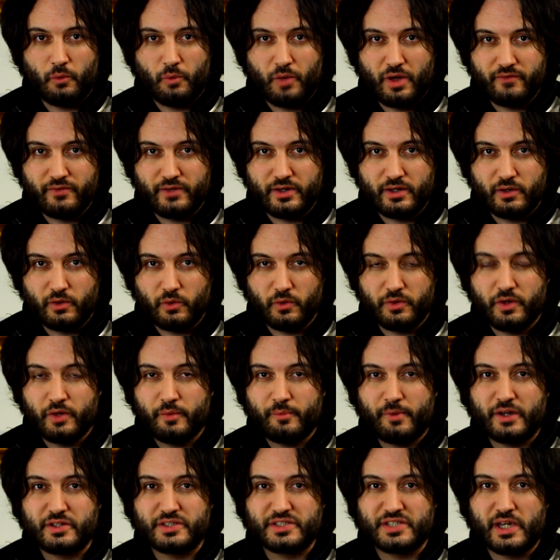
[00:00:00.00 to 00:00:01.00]
However, although
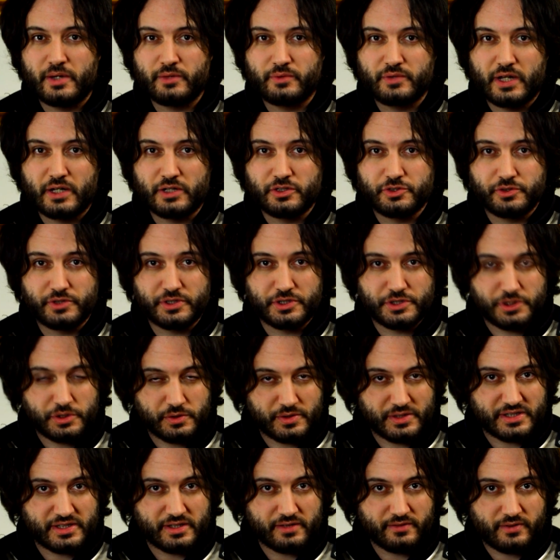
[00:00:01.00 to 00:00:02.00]
it might sound
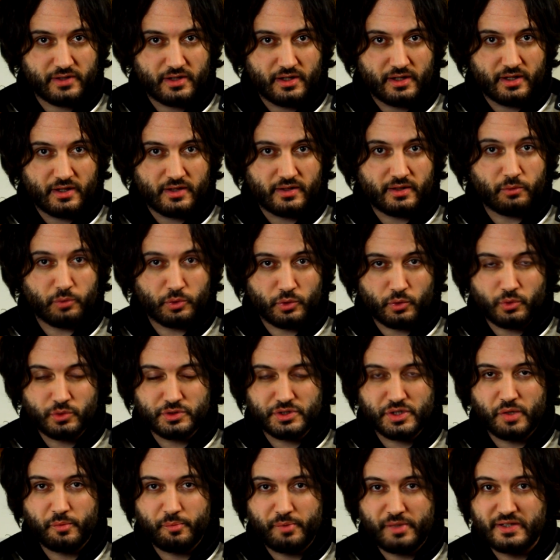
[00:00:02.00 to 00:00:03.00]
counterintuitive, there would
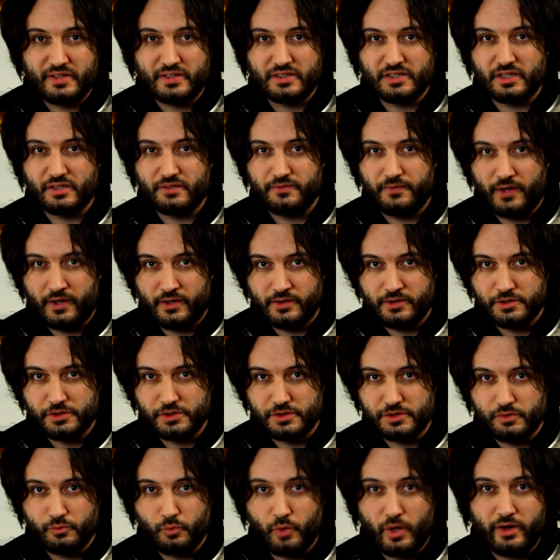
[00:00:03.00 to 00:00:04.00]
also be
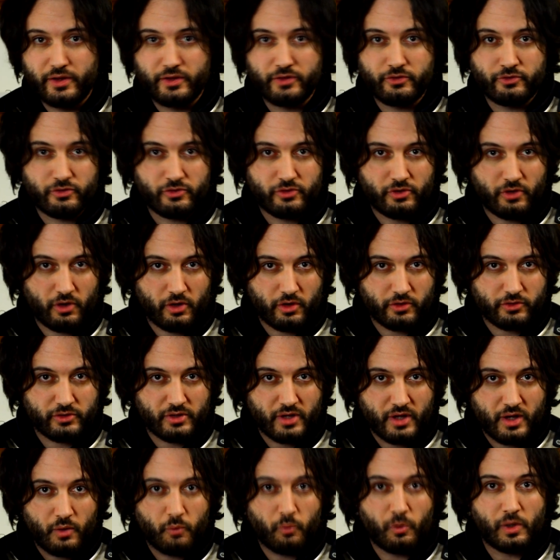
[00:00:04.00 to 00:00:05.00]
disadvantages of wearing socks
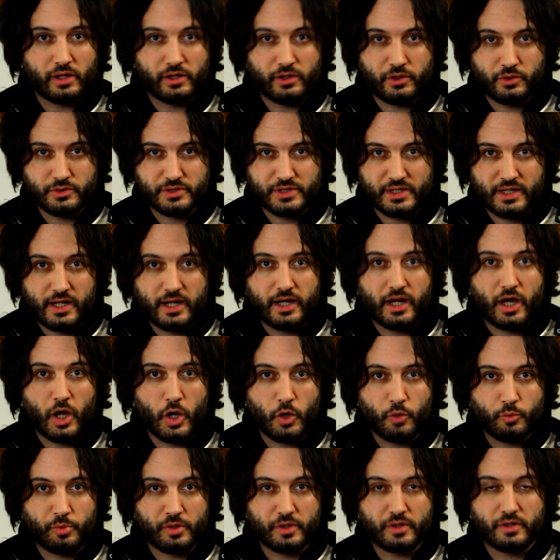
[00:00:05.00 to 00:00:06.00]
while using an
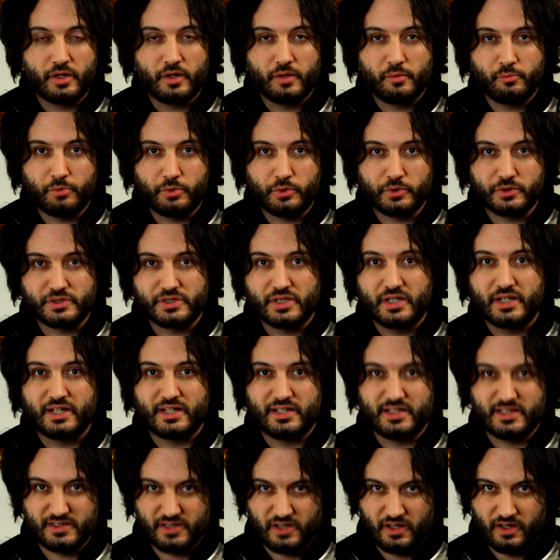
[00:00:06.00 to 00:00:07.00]
open boot
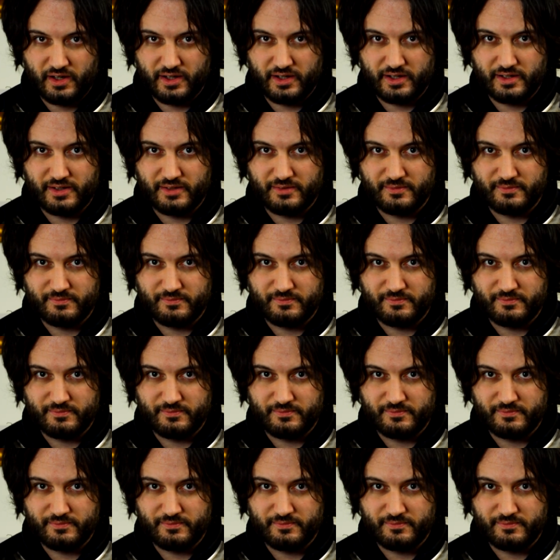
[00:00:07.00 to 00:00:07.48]
design.